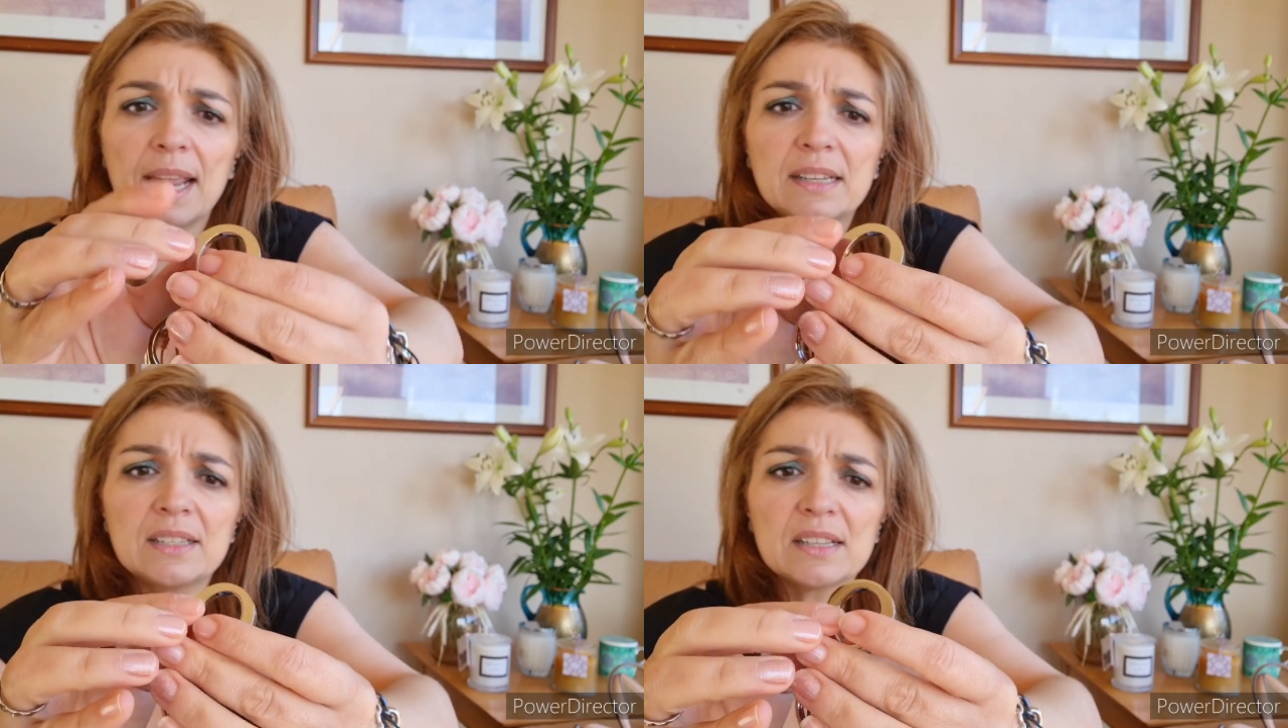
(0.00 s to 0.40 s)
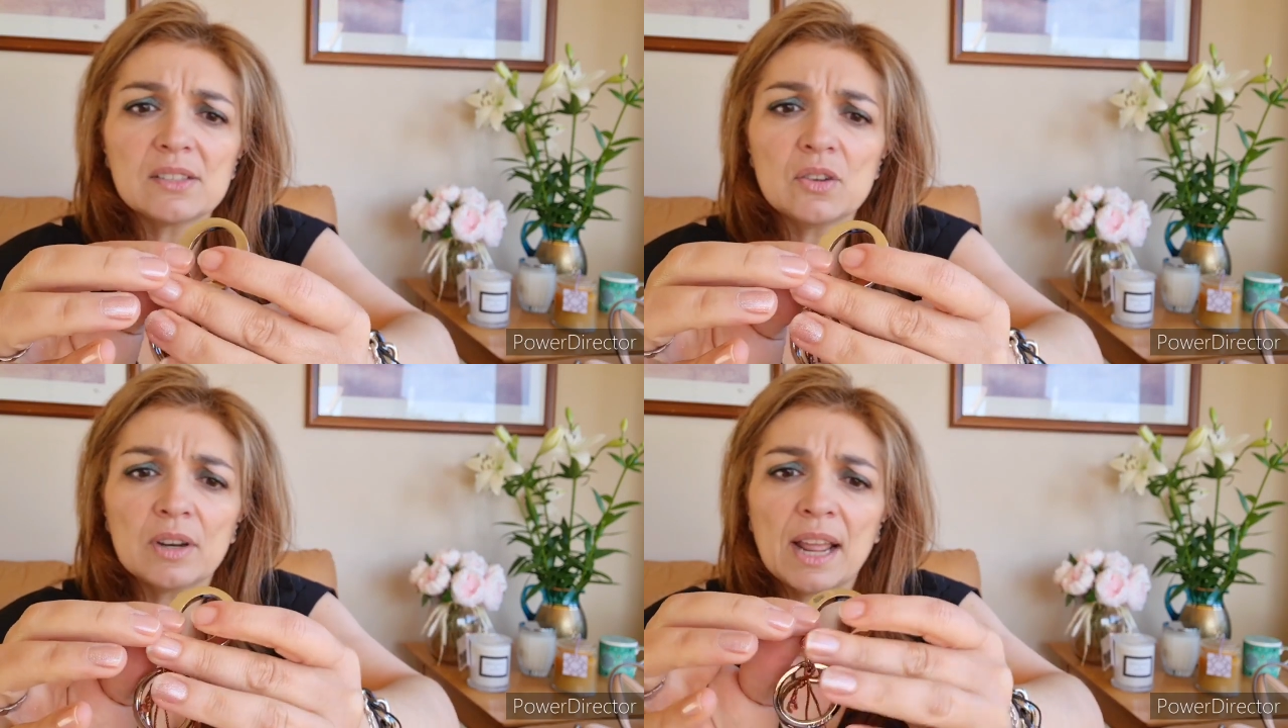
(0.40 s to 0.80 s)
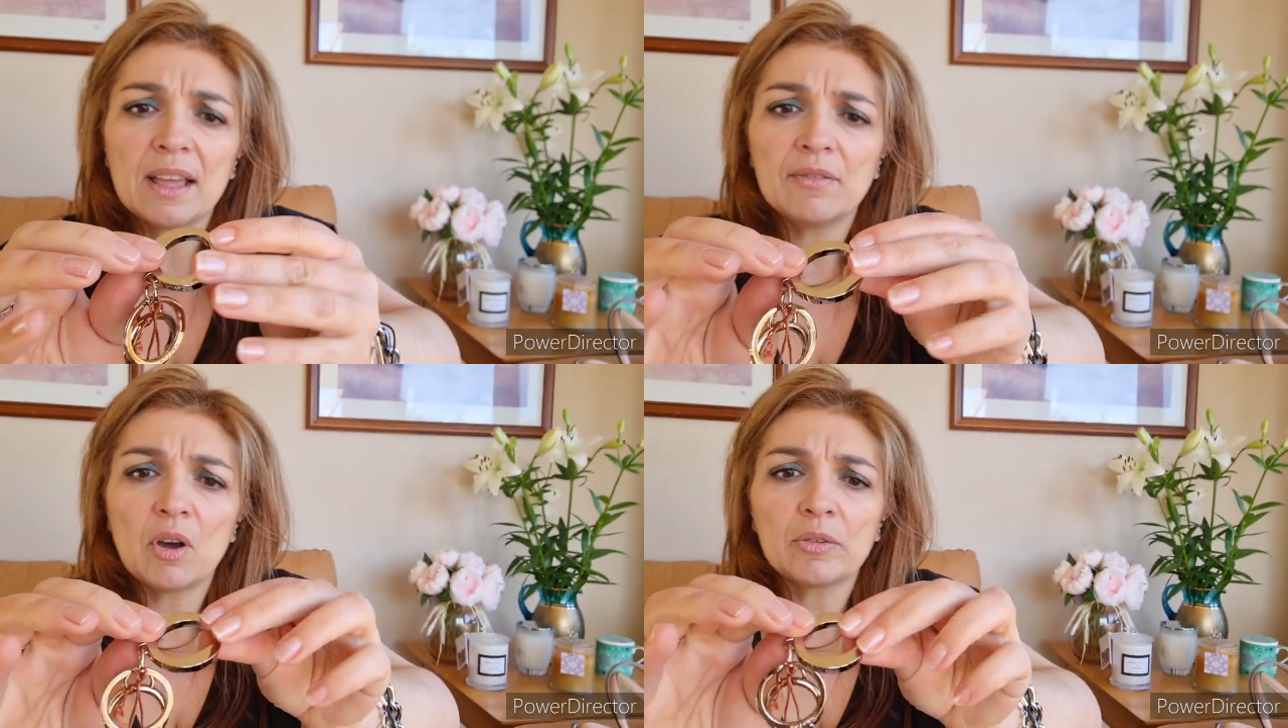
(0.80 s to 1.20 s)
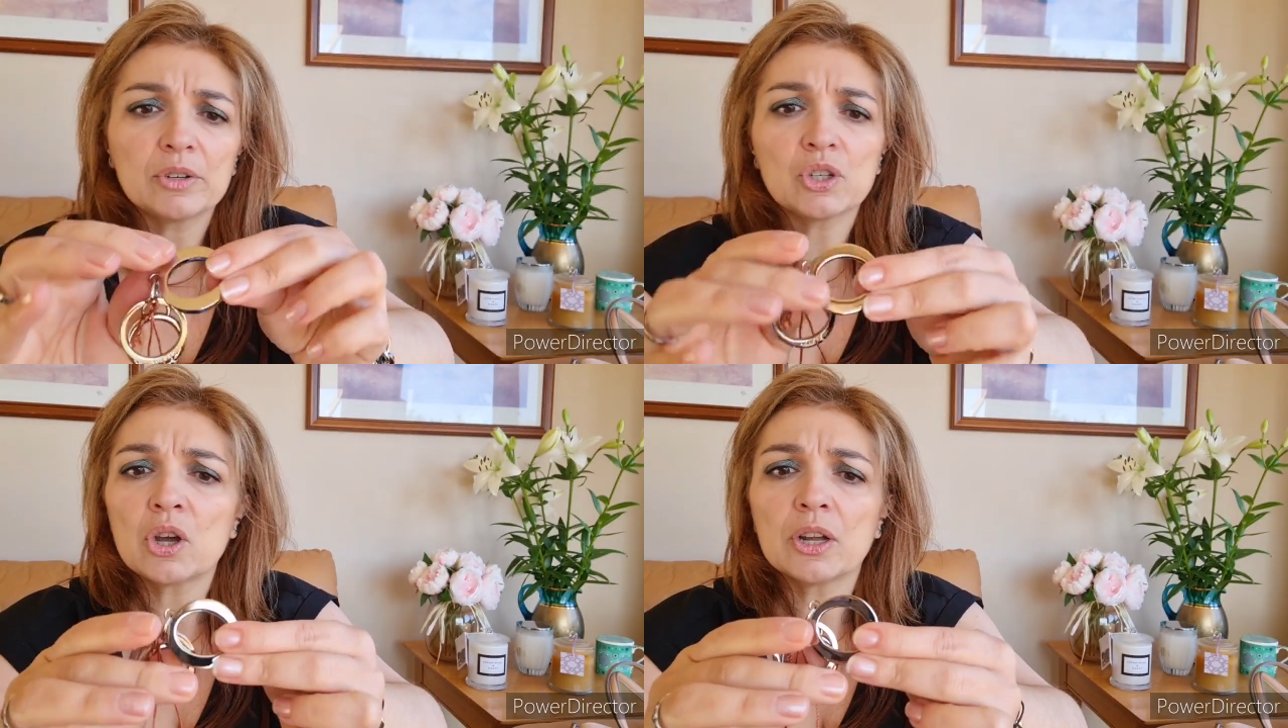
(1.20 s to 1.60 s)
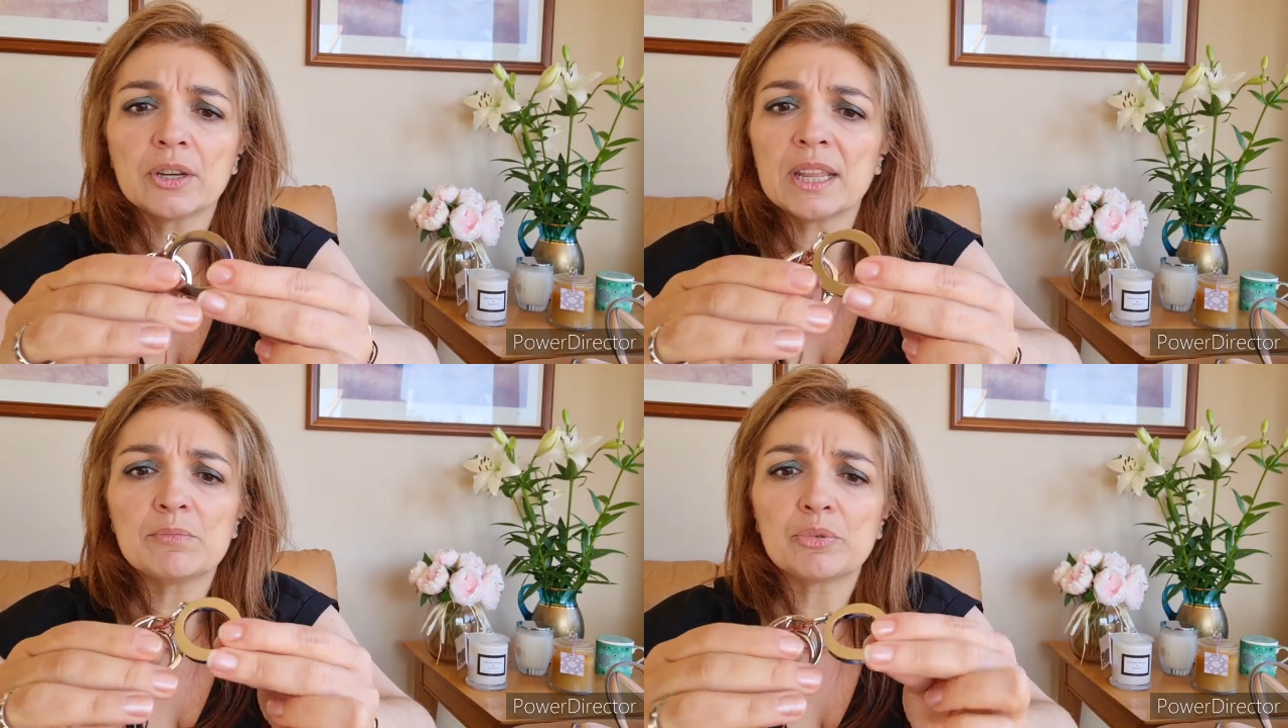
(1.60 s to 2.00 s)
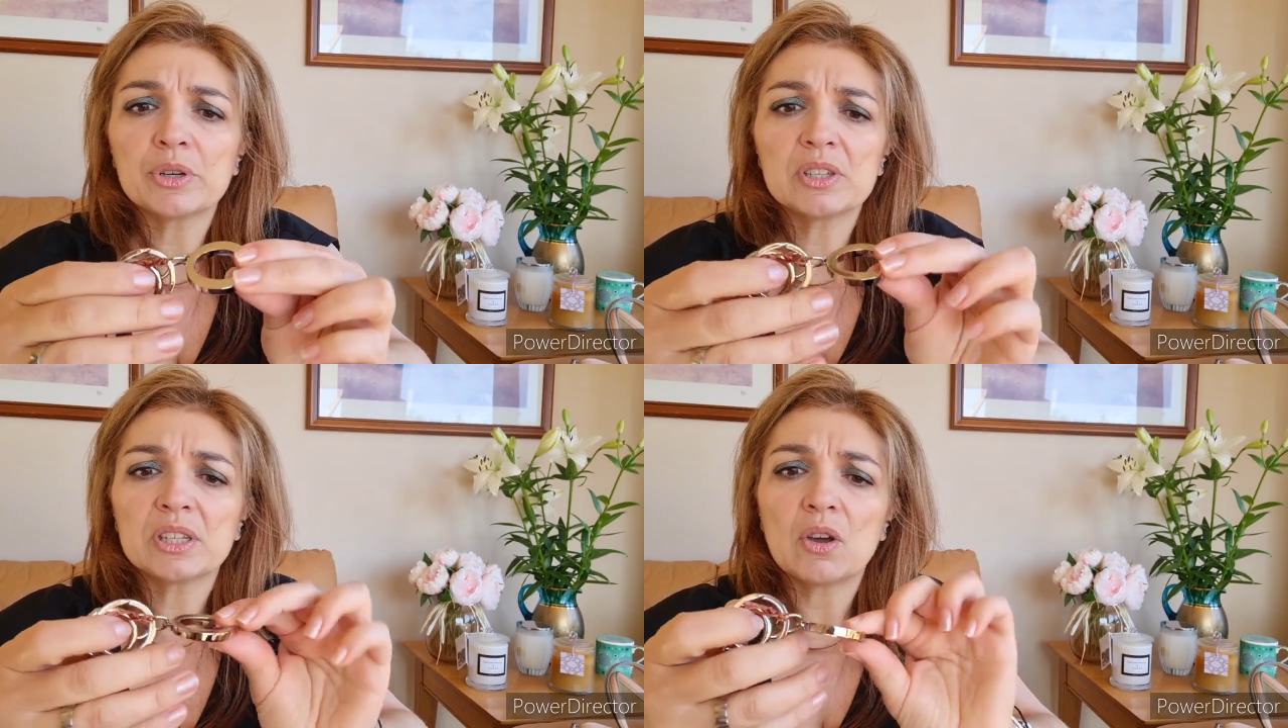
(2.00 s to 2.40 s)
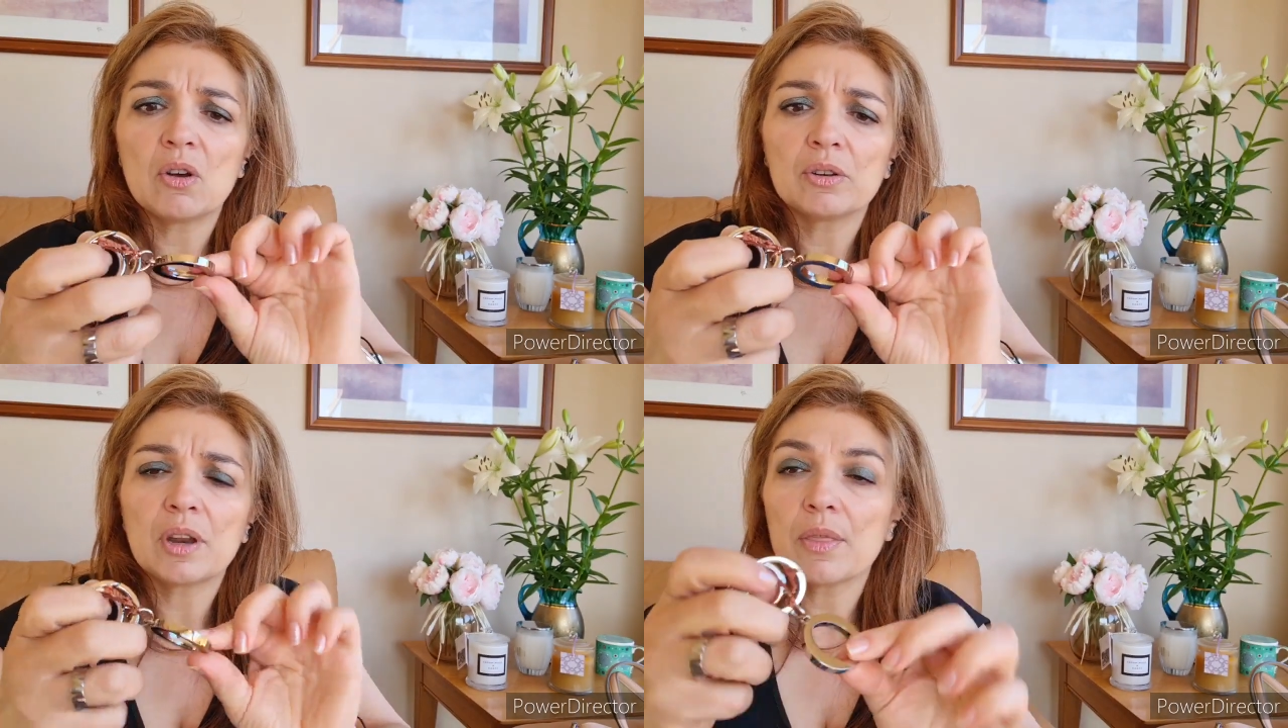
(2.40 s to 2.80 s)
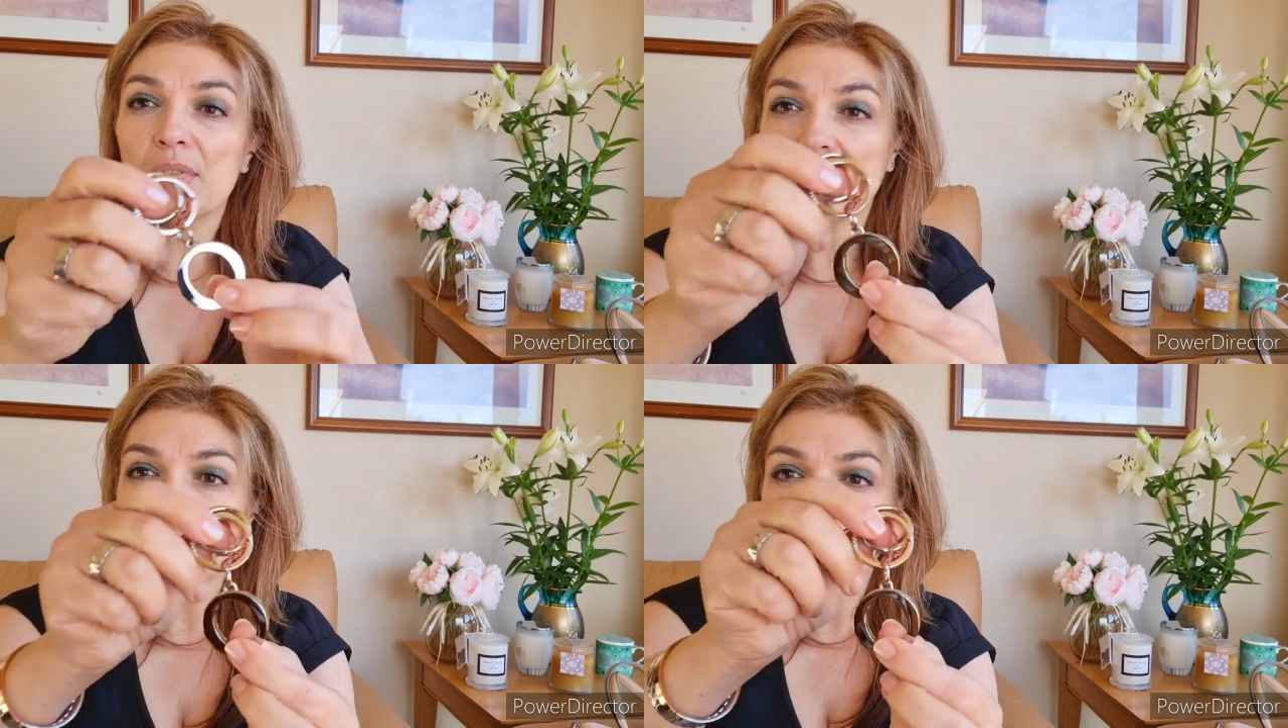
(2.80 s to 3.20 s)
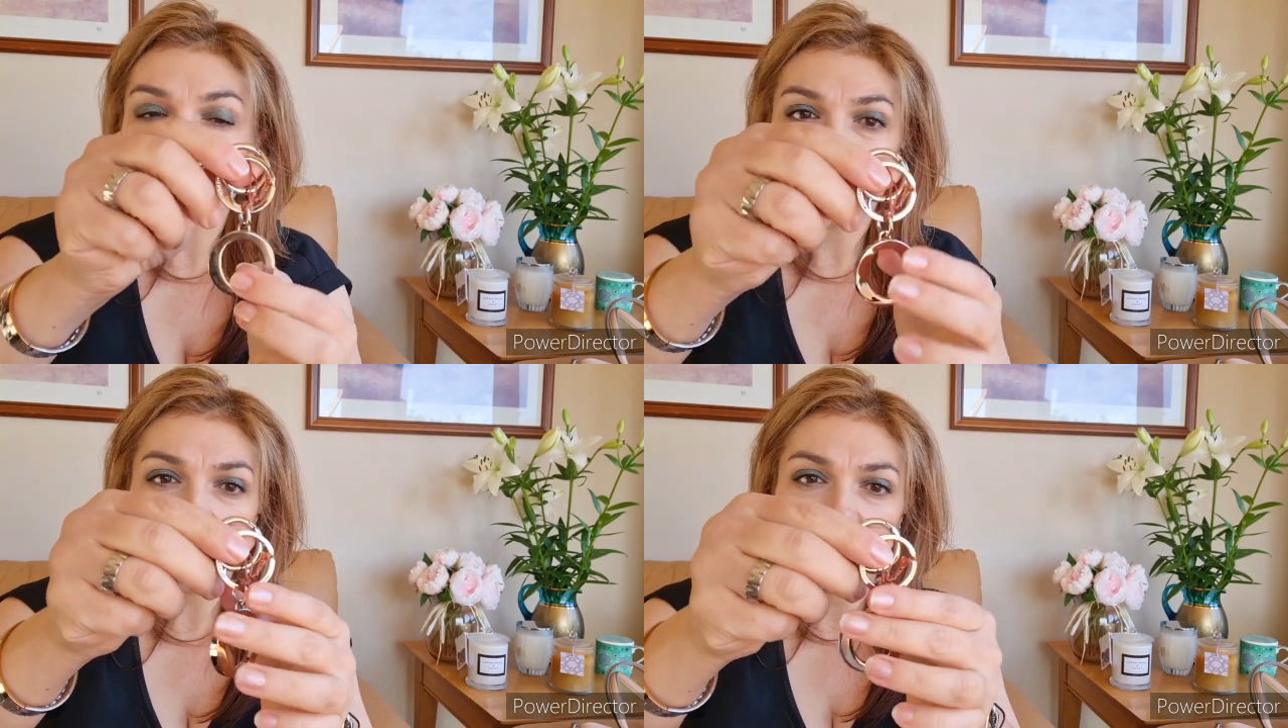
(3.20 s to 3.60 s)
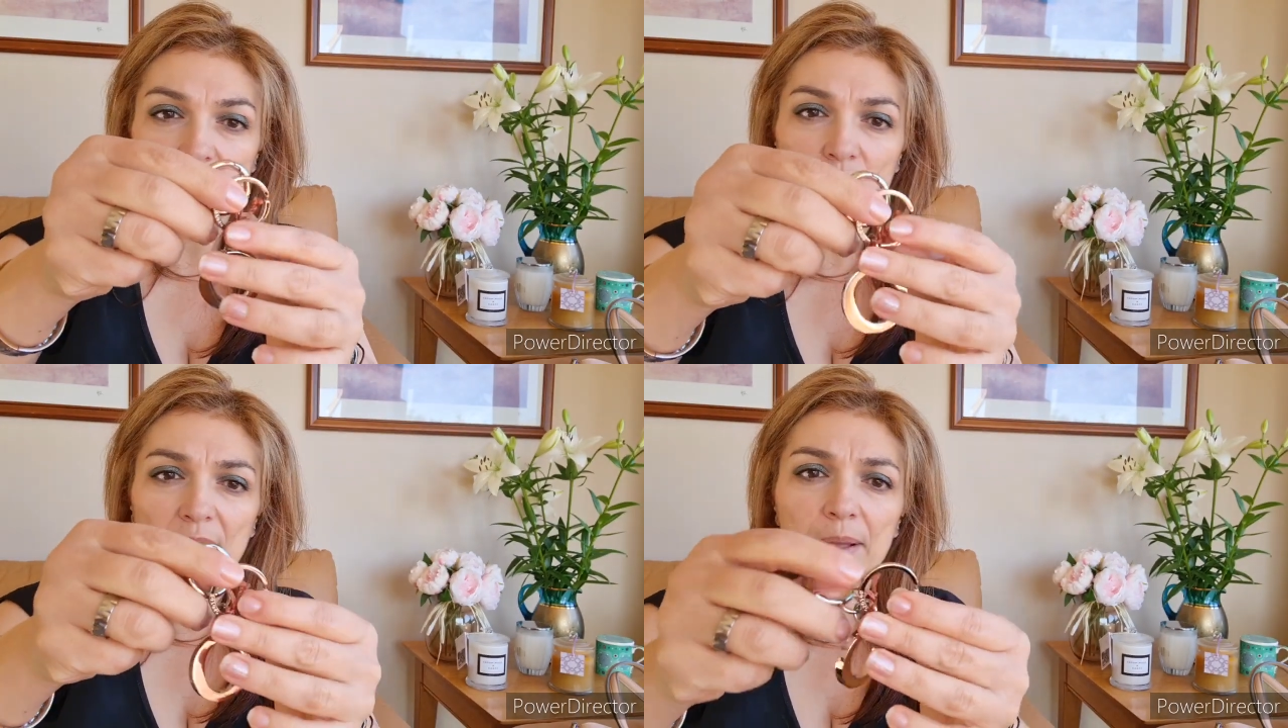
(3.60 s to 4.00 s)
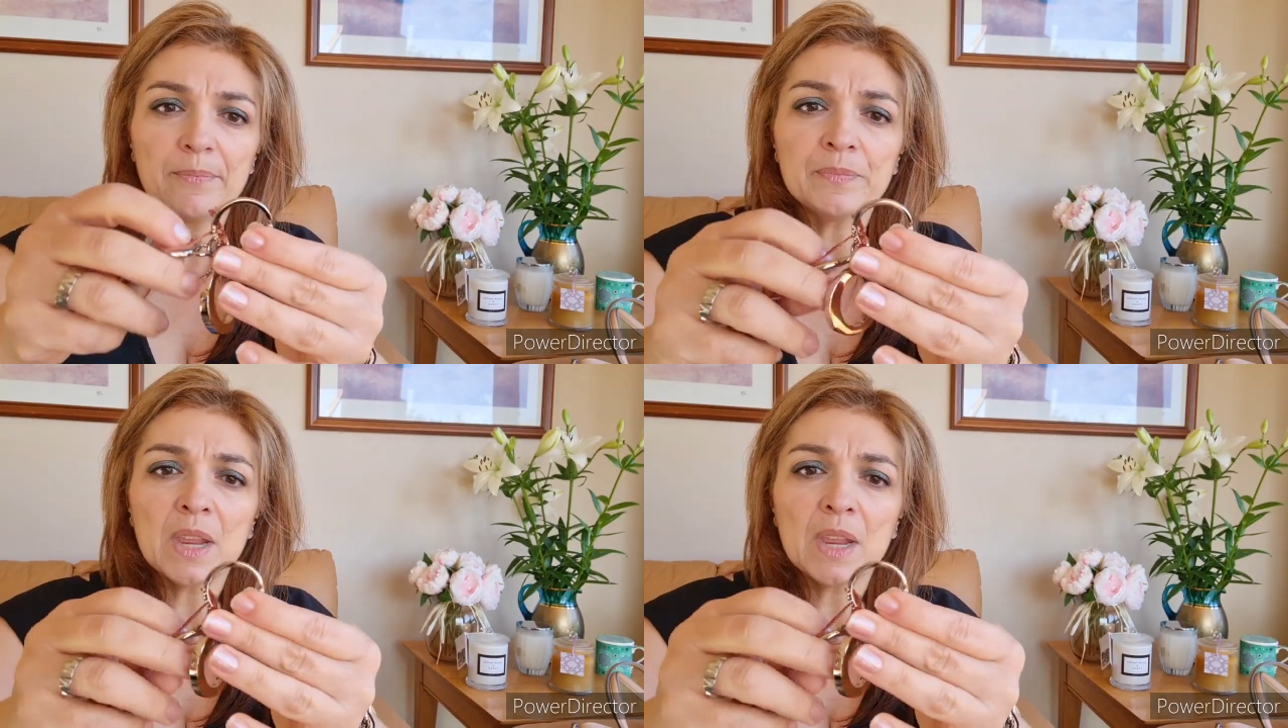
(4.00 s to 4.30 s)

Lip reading: It does not have Oroton imprinted on that O anywhere.